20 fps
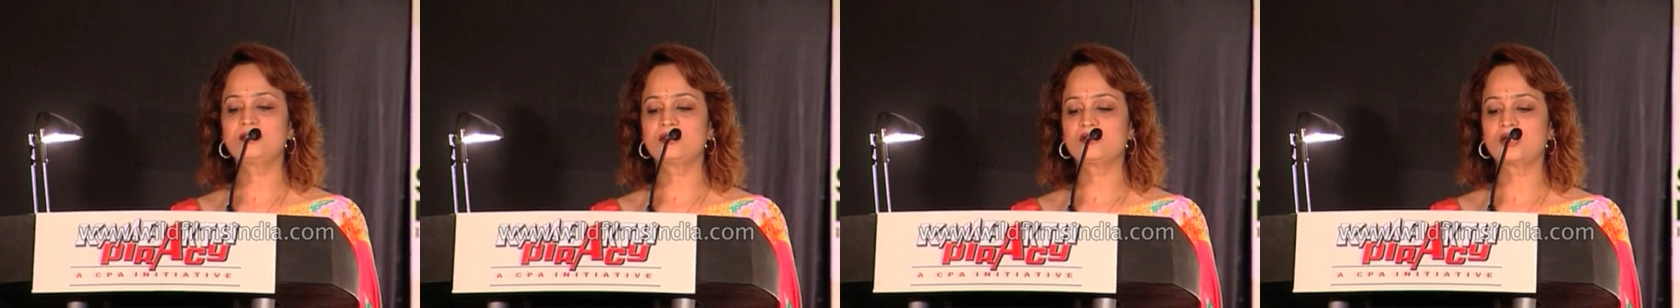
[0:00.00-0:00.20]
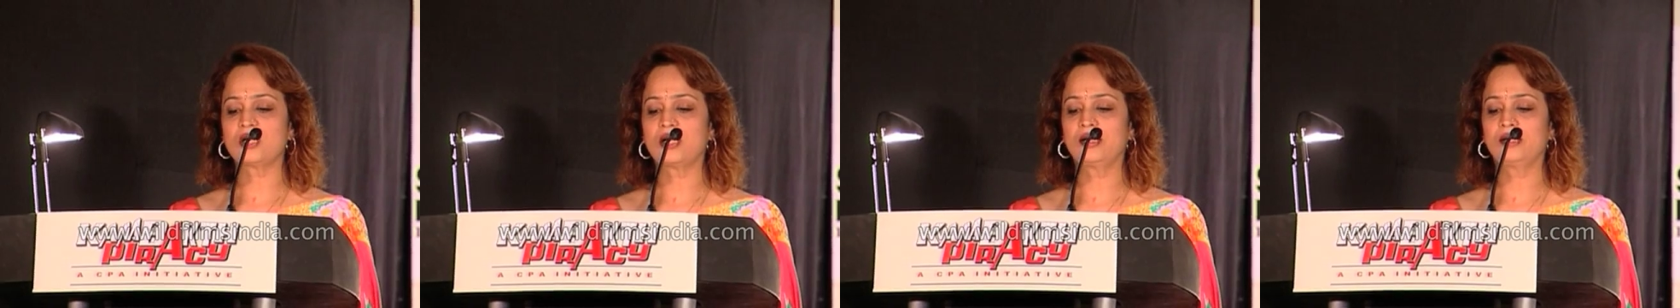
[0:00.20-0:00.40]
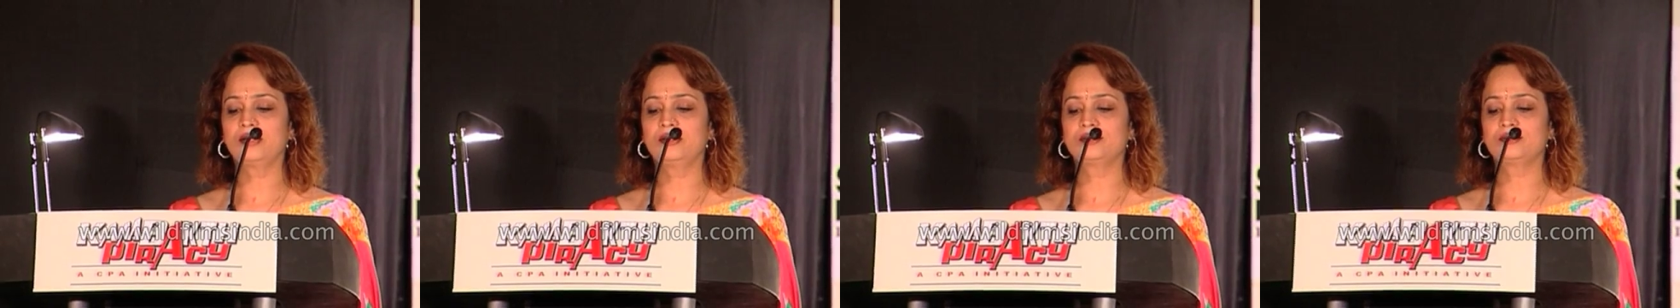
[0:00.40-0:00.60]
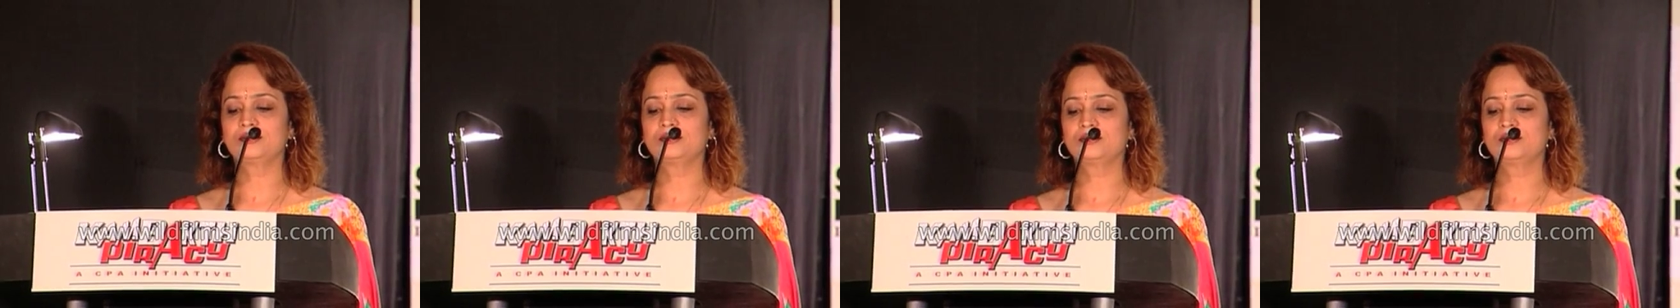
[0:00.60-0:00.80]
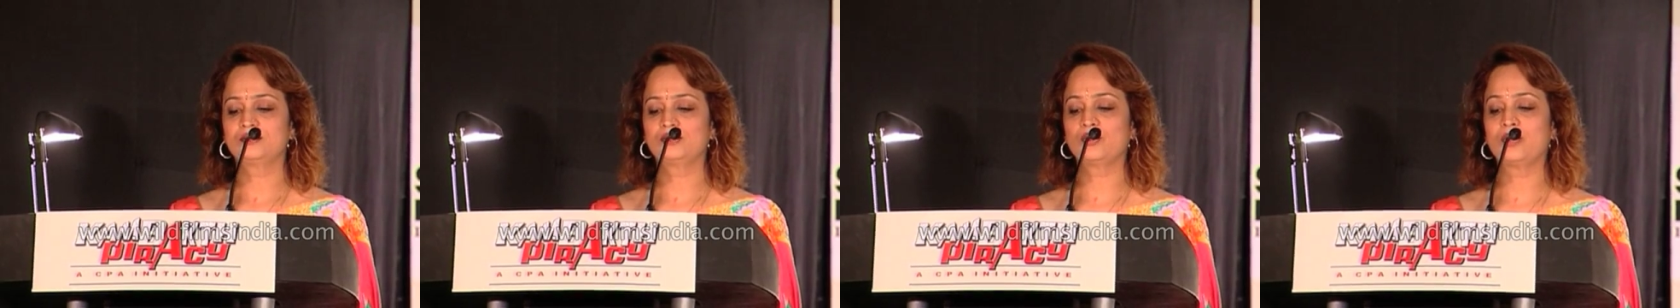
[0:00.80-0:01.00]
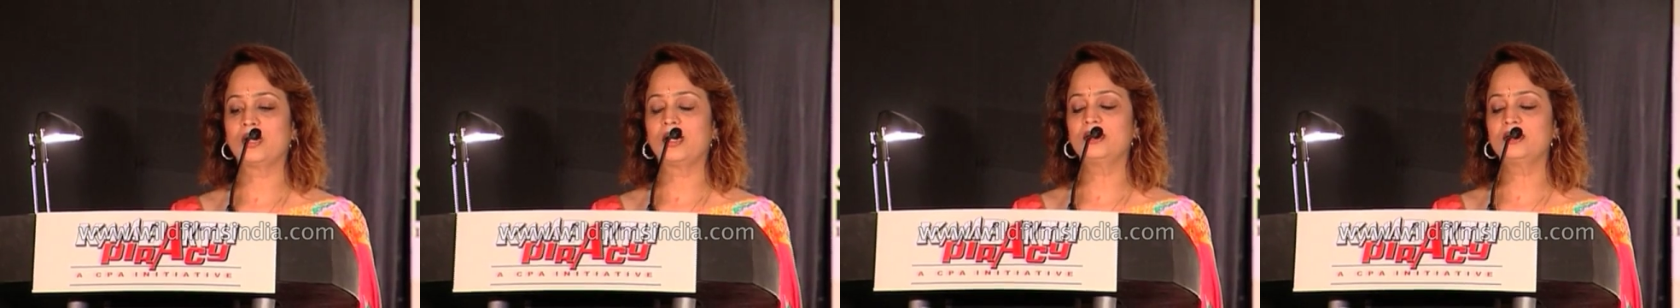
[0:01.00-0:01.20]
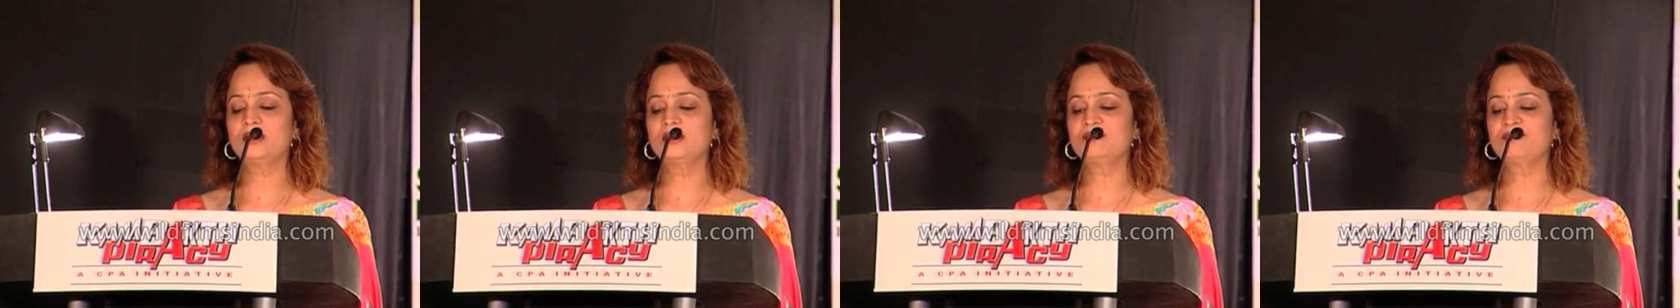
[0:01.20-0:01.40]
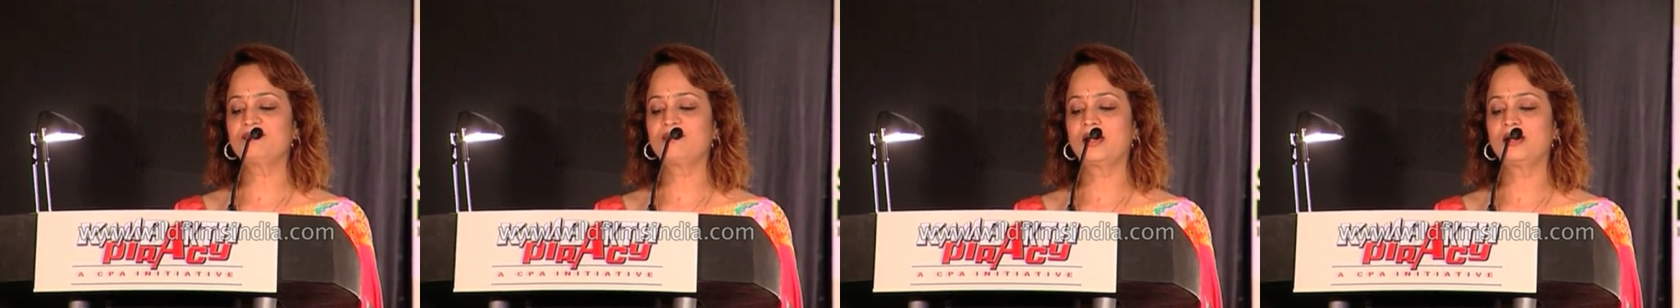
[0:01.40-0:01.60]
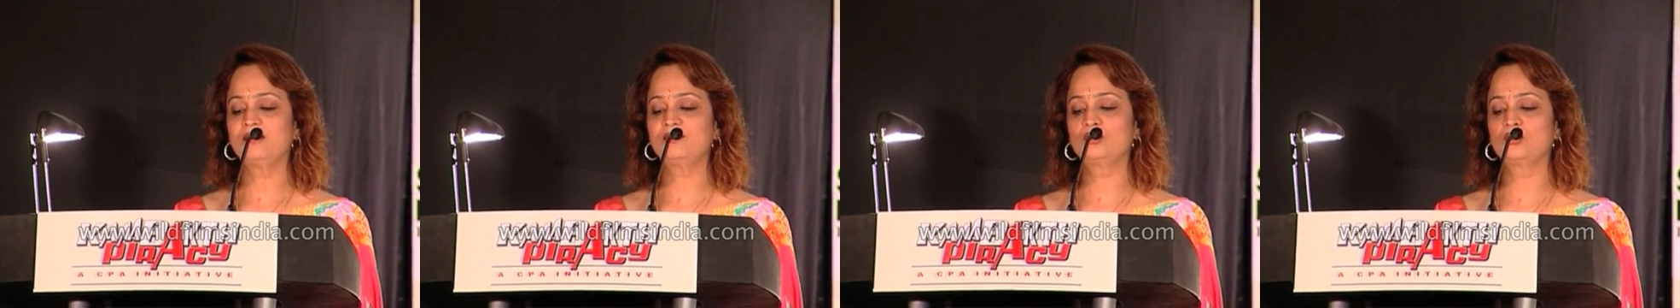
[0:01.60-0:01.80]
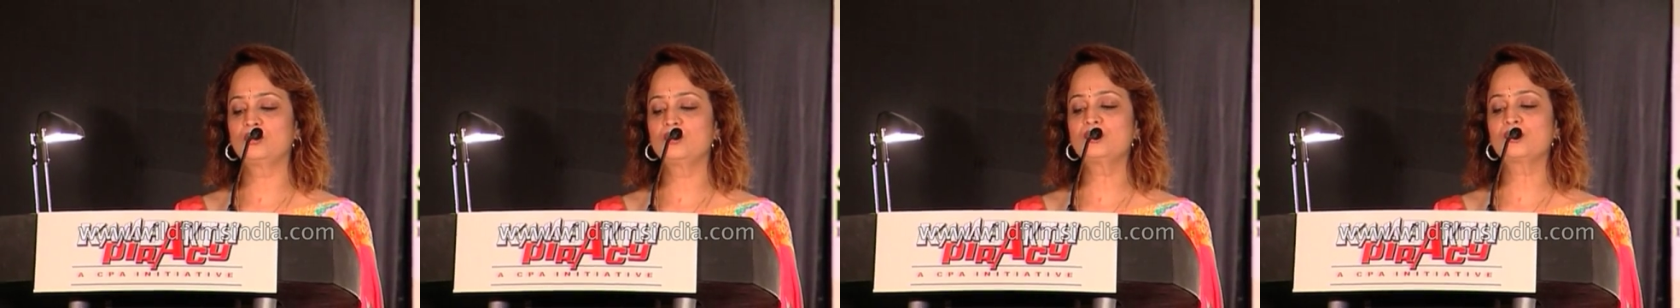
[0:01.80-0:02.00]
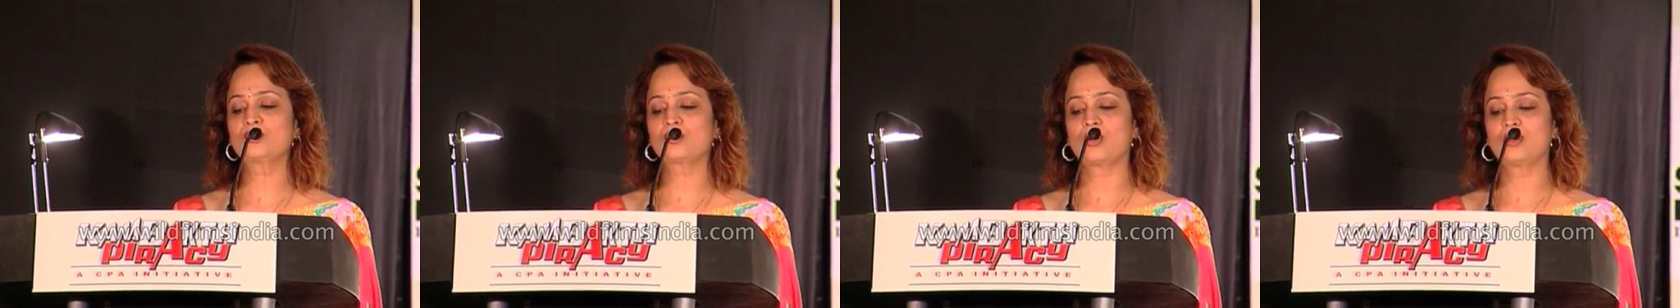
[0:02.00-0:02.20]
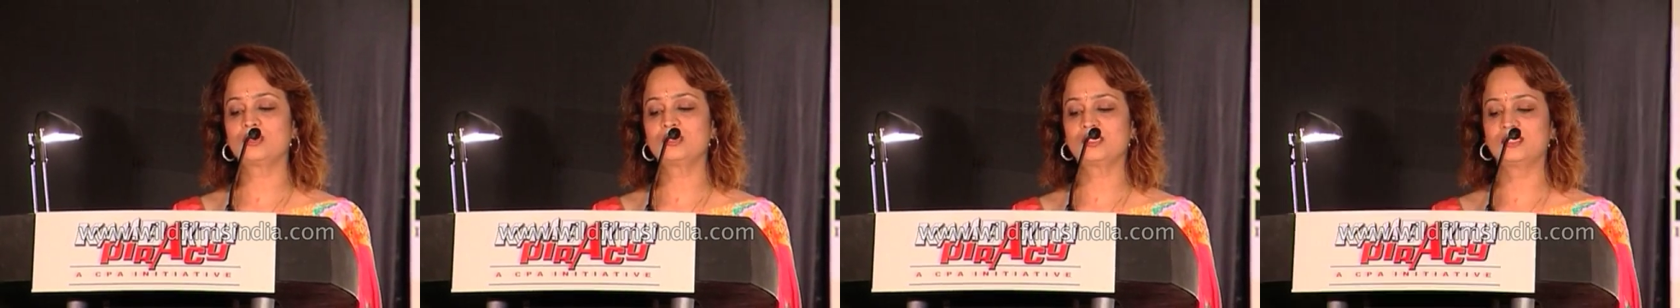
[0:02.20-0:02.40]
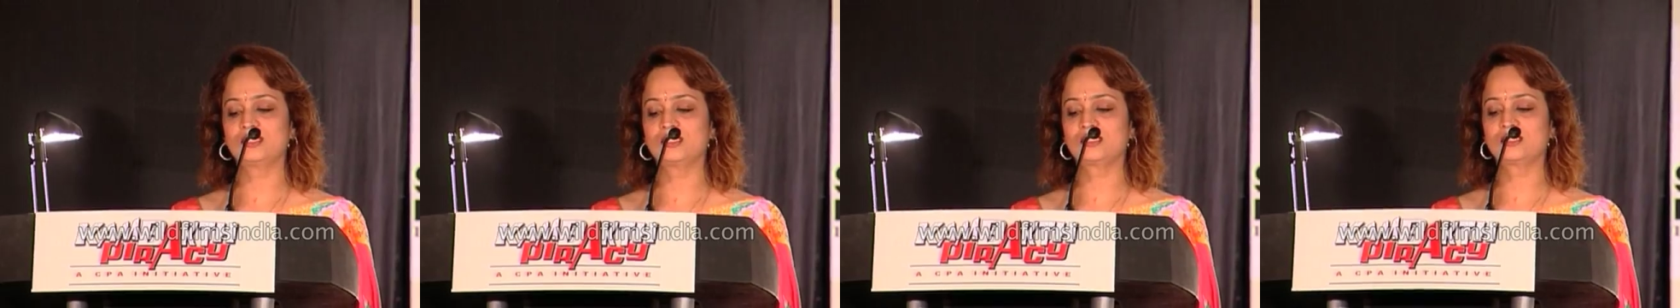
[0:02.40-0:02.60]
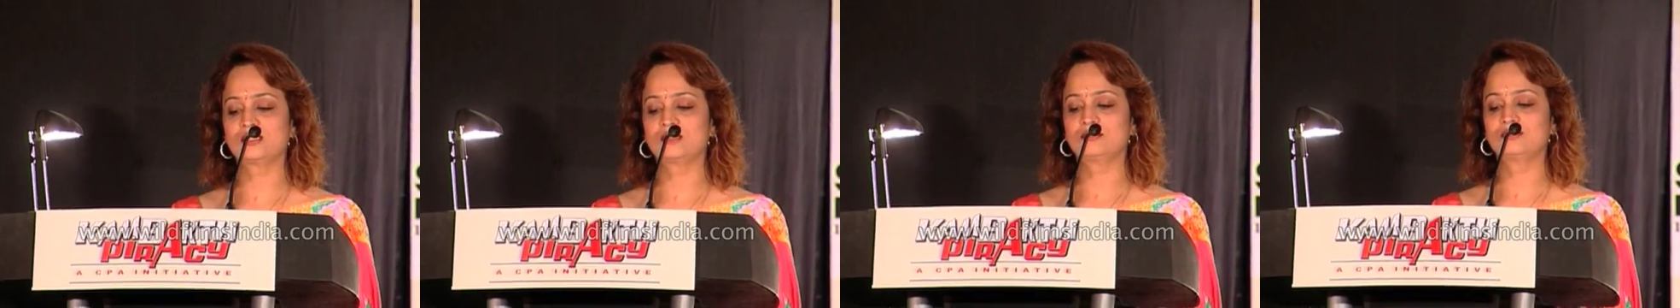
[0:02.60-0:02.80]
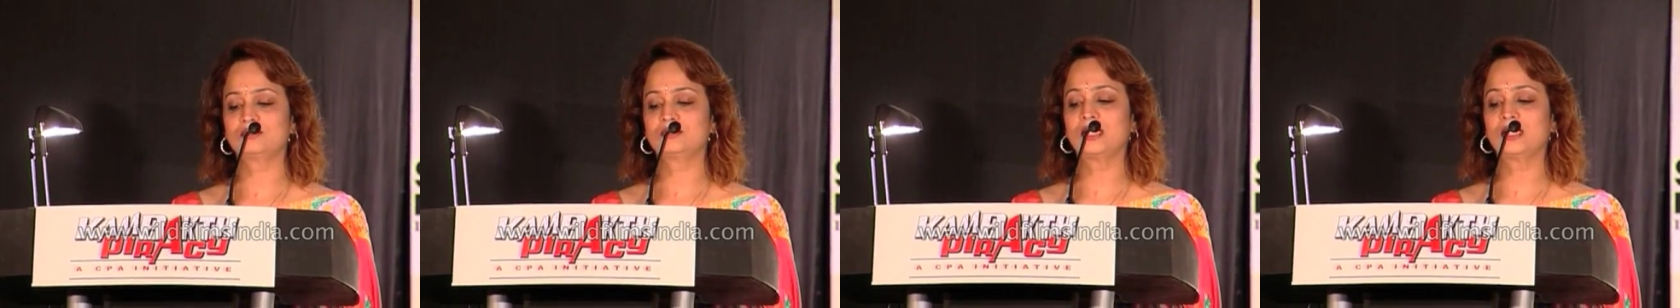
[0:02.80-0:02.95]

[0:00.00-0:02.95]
strive to identify those causes